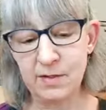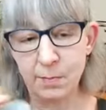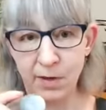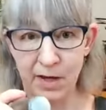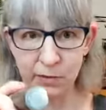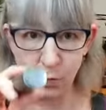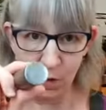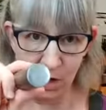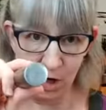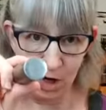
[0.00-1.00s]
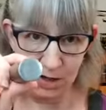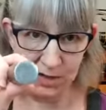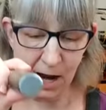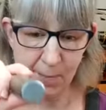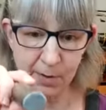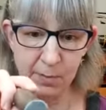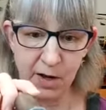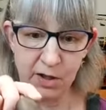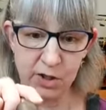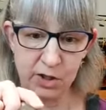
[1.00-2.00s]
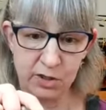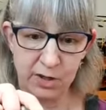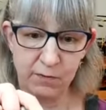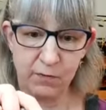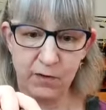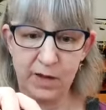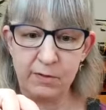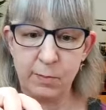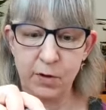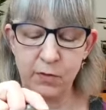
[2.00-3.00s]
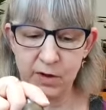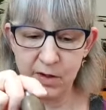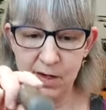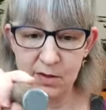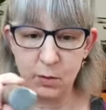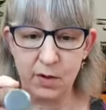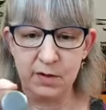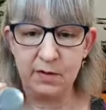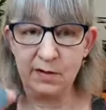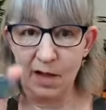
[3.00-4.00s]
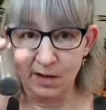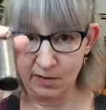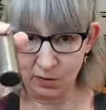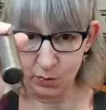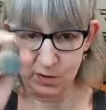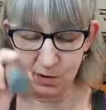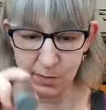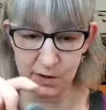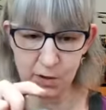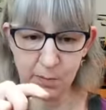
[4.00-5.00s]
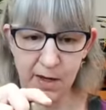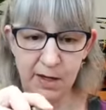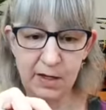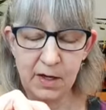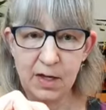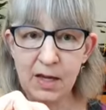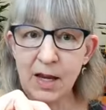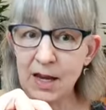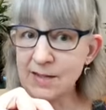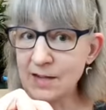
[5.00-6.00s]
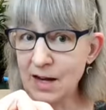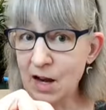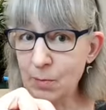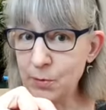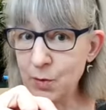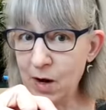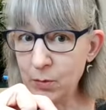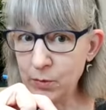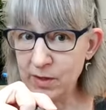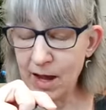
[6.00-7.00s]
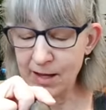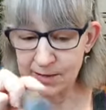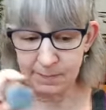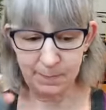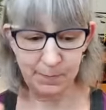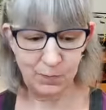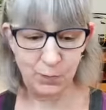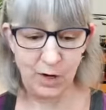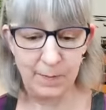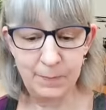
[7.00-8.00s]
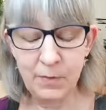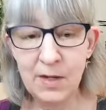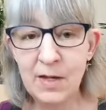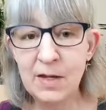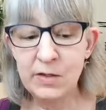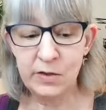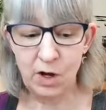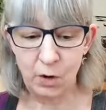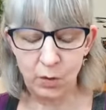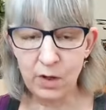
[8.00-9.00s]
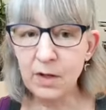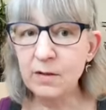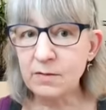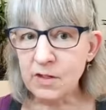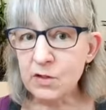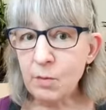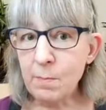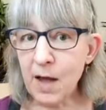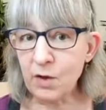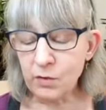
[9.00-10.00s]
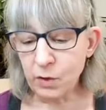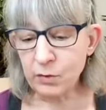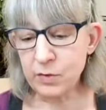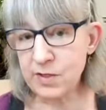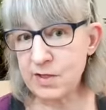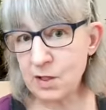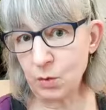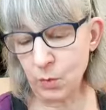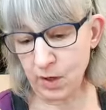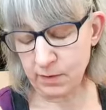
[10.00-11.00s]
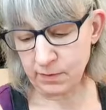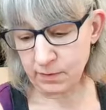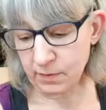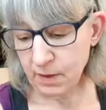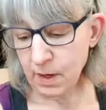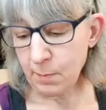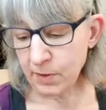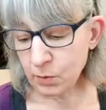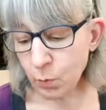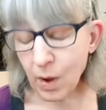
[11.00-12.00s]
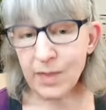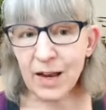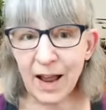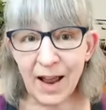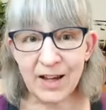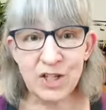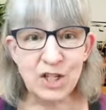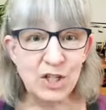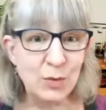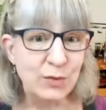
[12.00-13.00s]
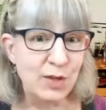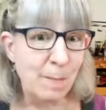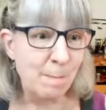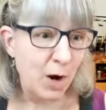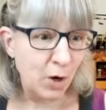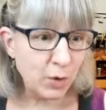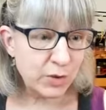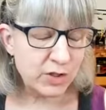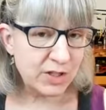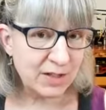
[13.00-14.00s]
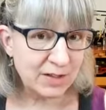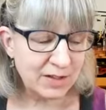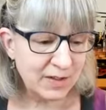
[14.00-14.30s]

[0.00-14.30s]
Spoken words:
a place where a dapping punch that fits perfectly into one of these slots, this one's a little bit too big, is going to help you out with that, right? So these are metal, those are steel ones. But the one that I actually use the most